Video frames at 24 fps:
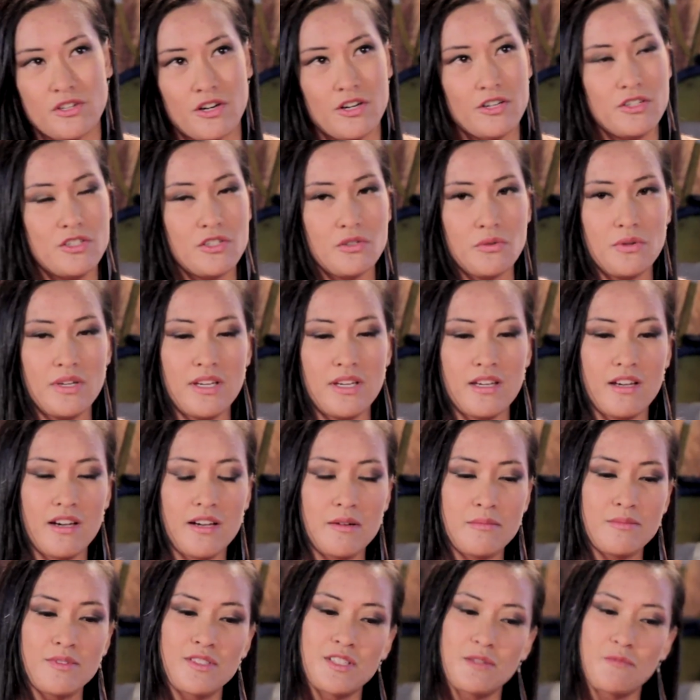started
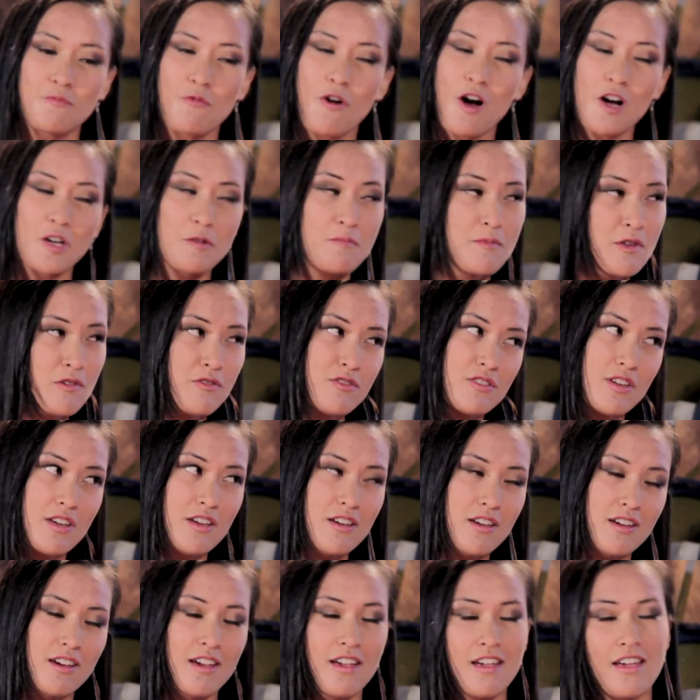doing some rock
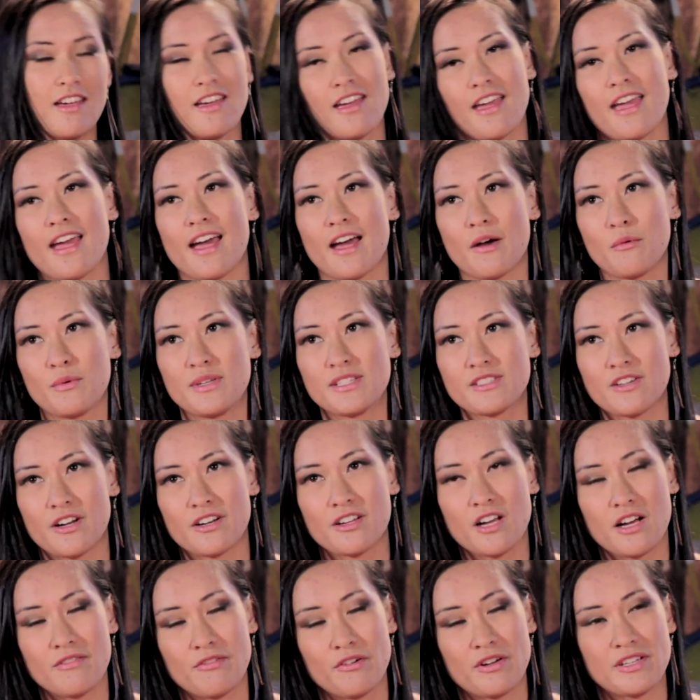music, and we started
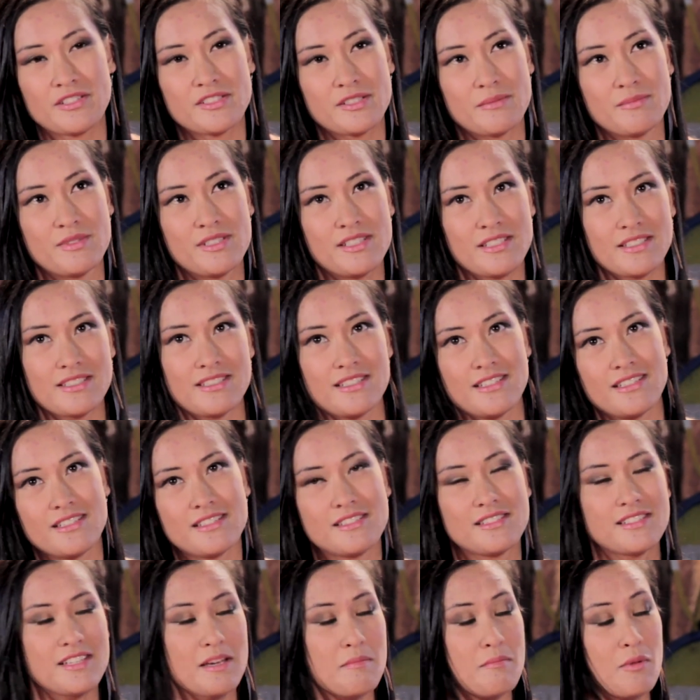covering some
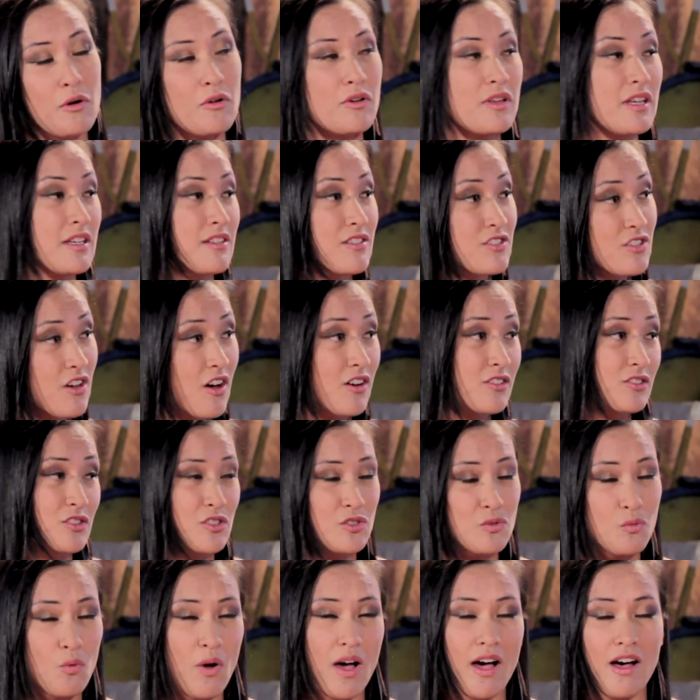60s Cambodian songs
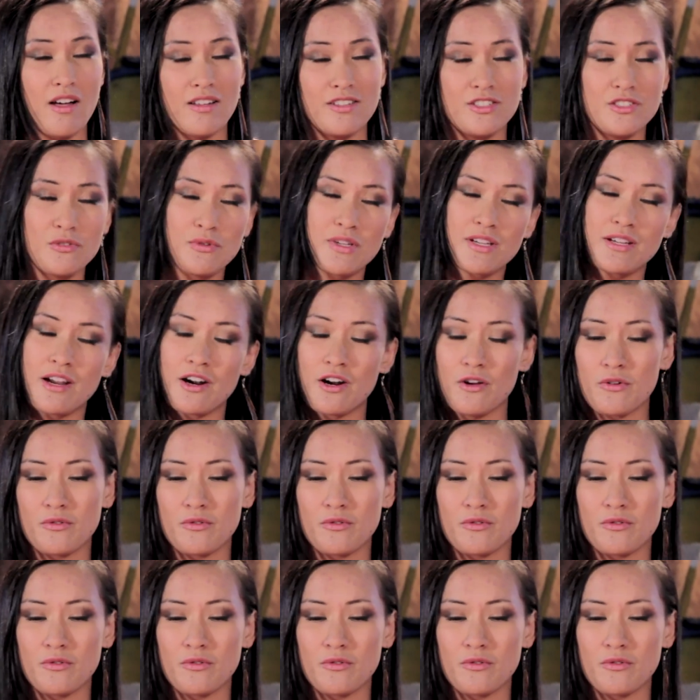as well and doing our